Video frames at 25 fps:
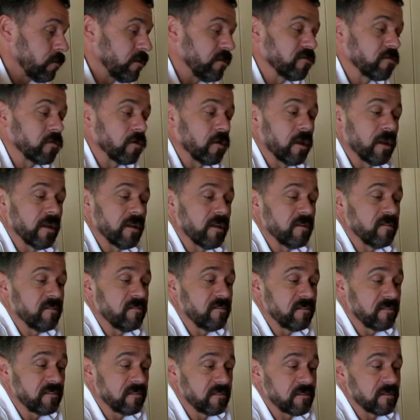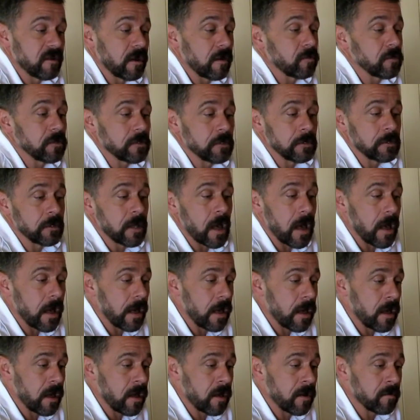We've got a double
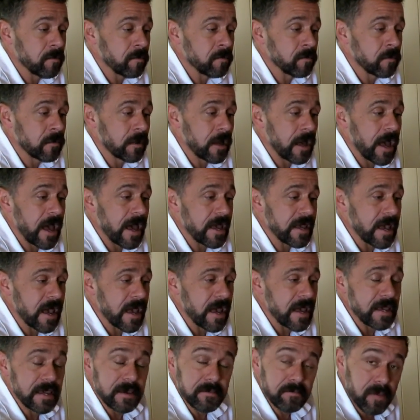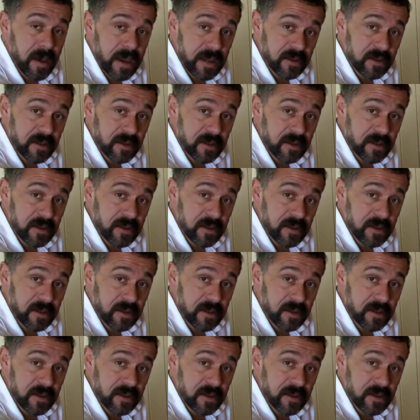AA